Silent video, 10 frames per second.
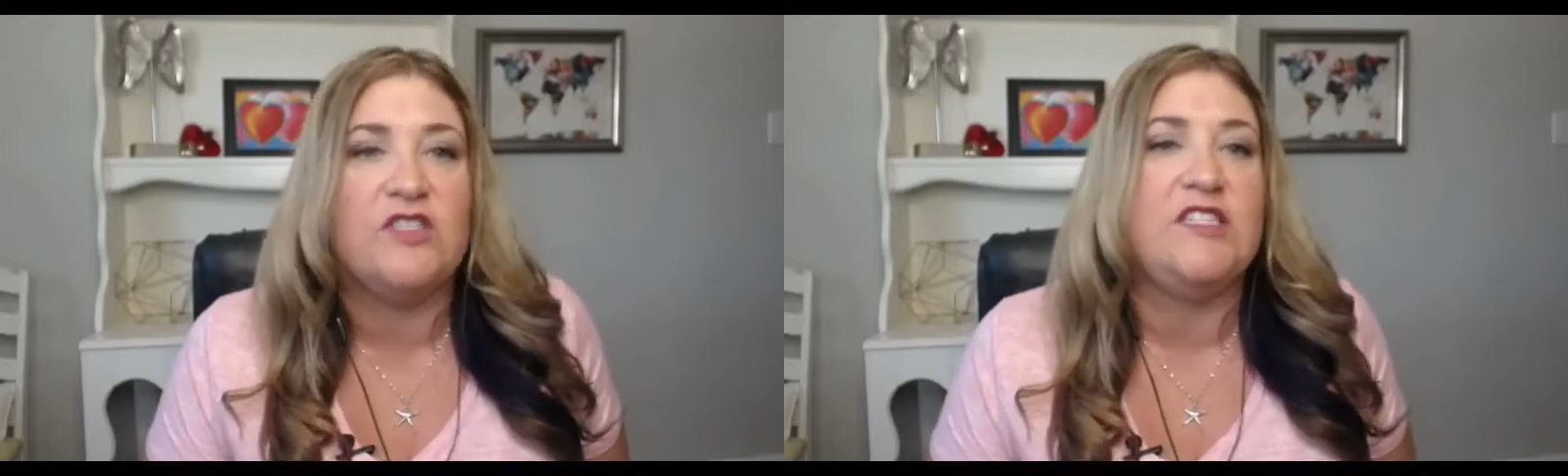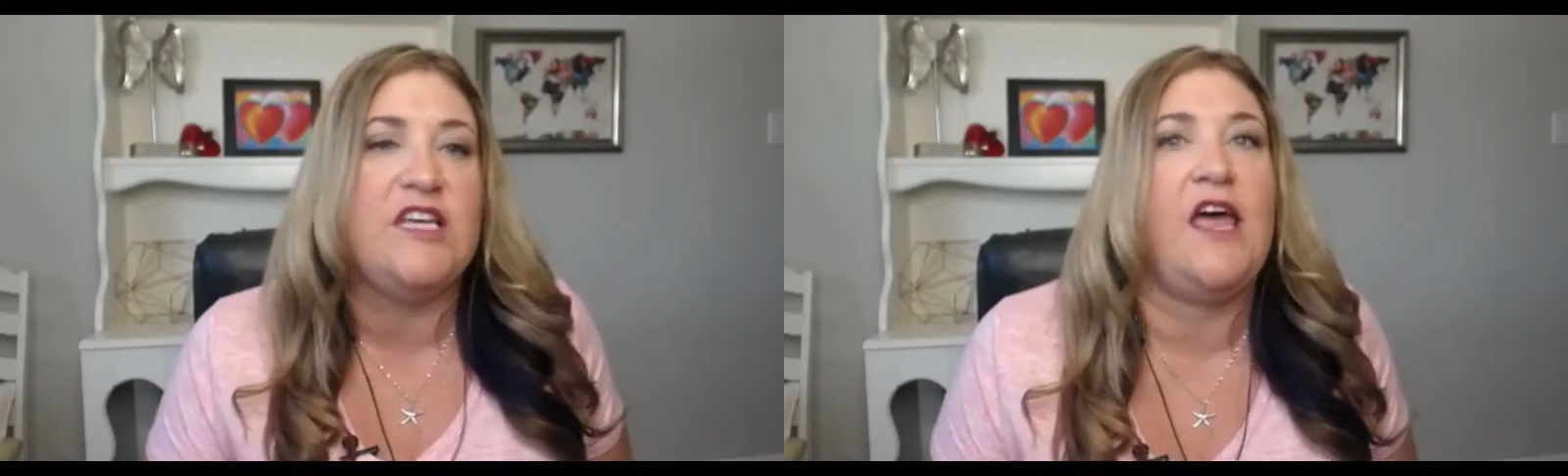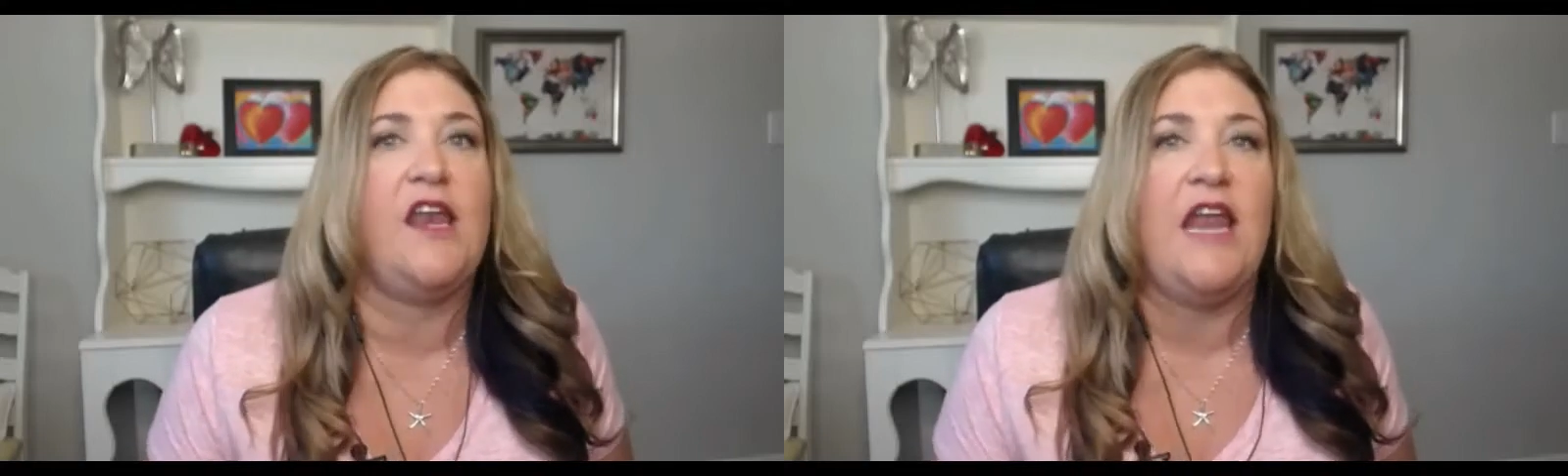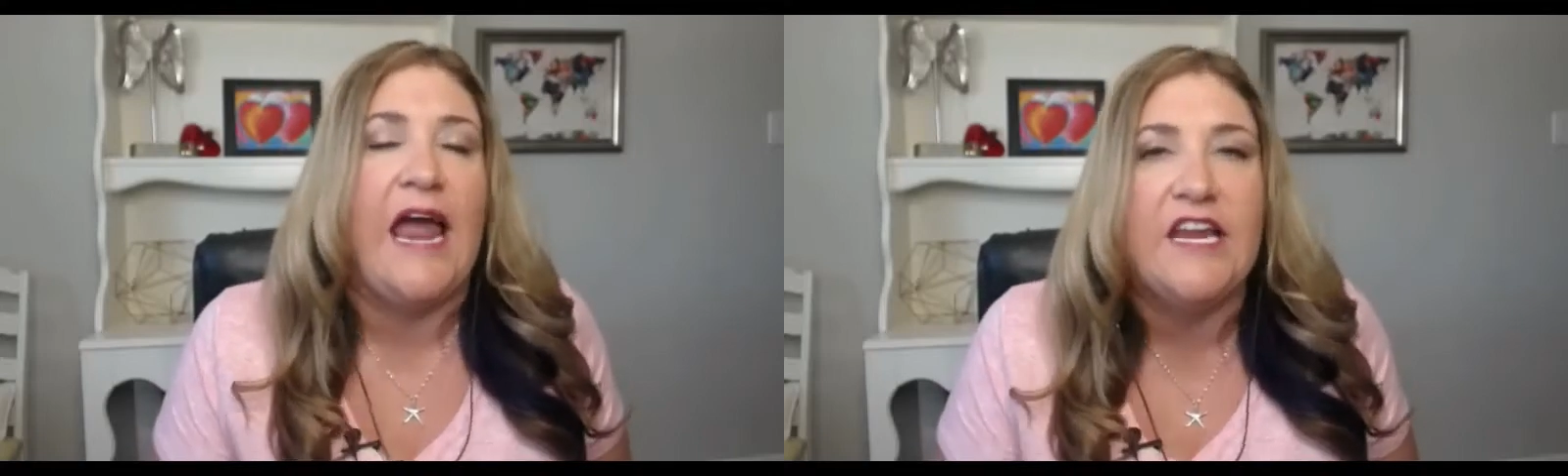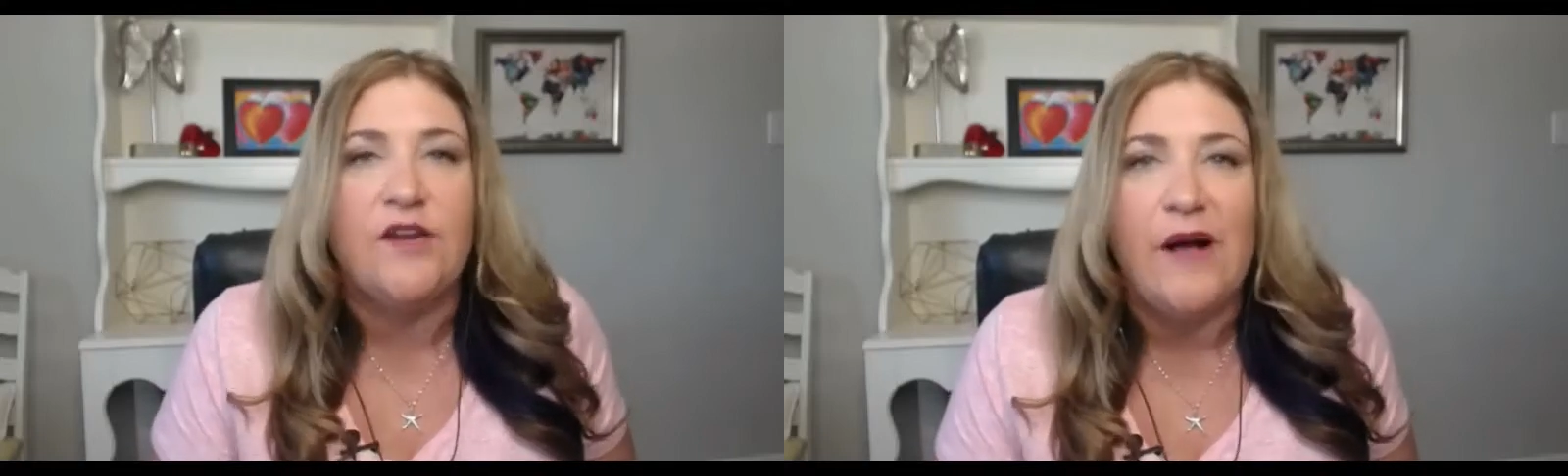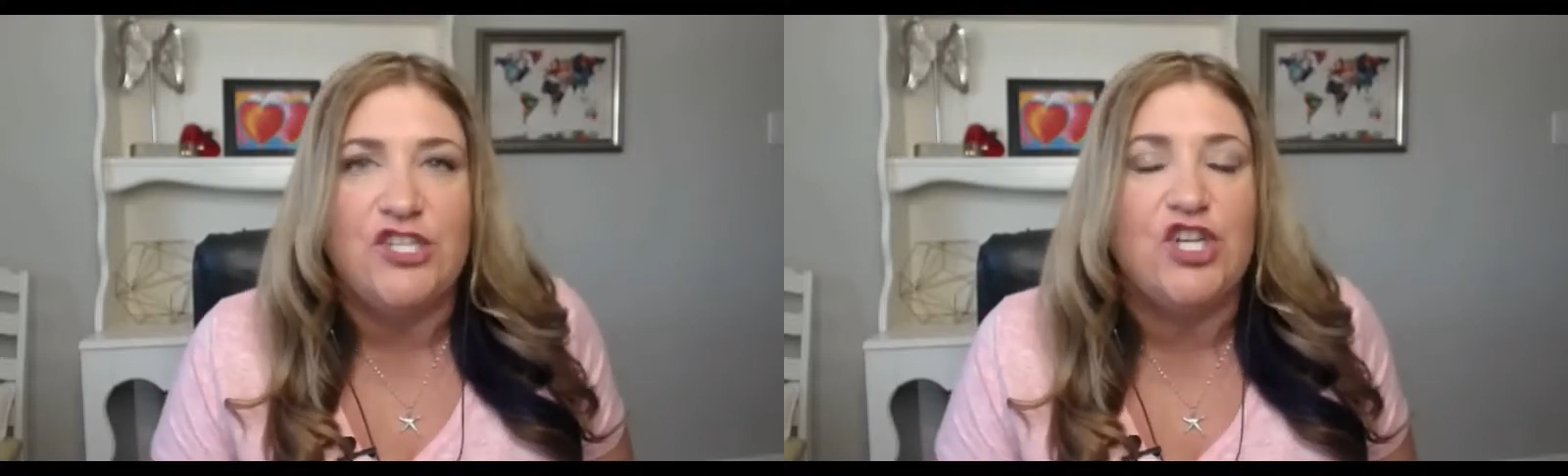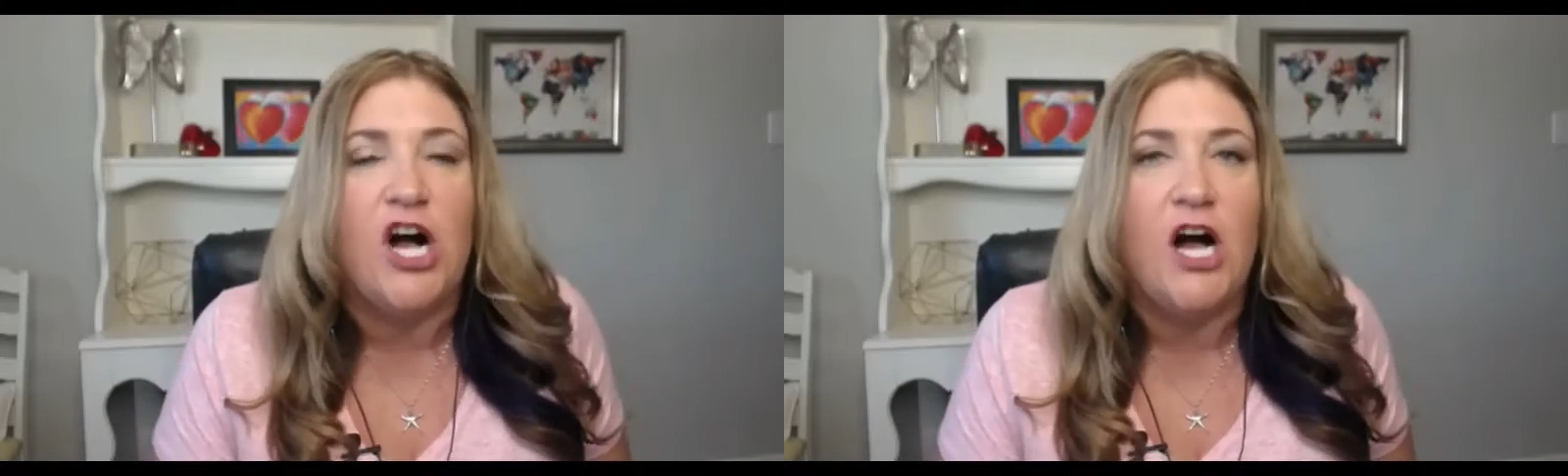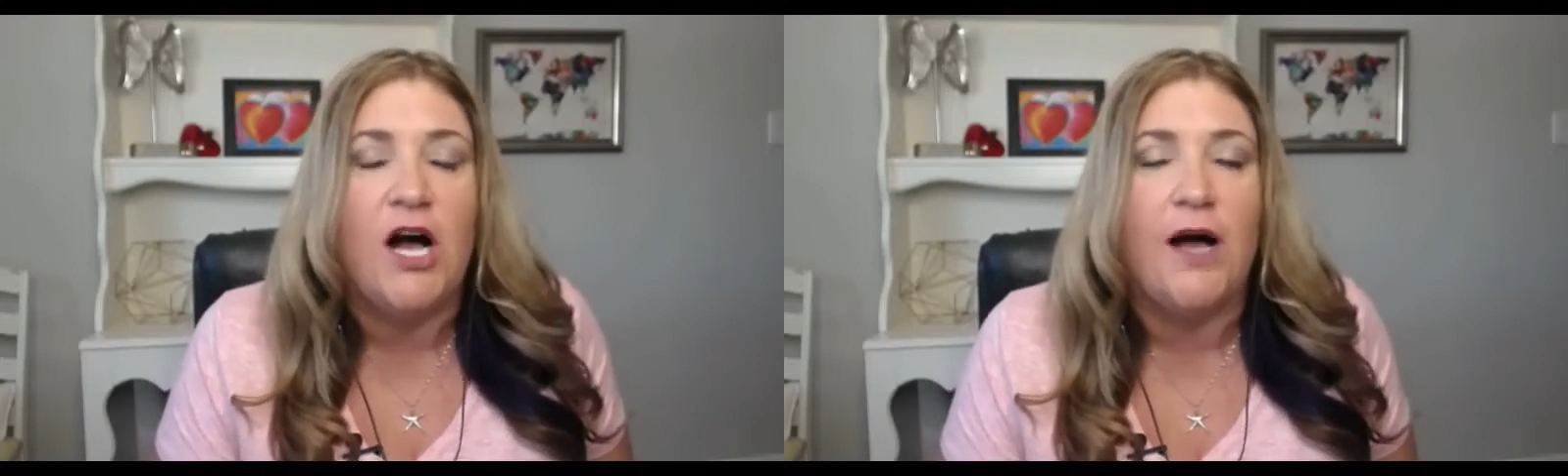in debt and hated my
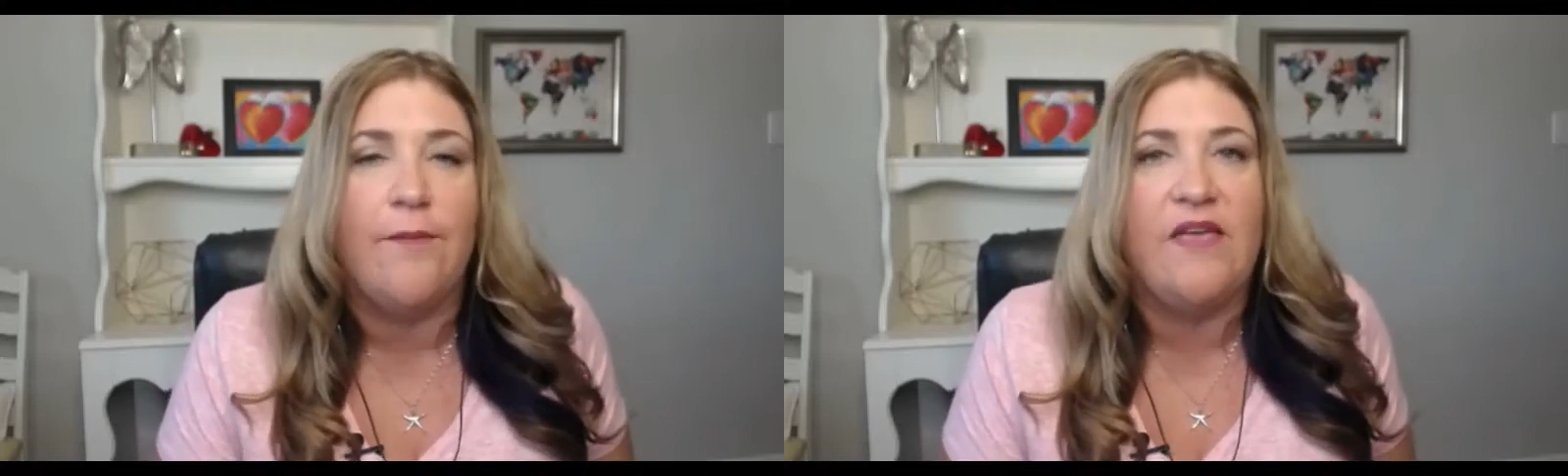job.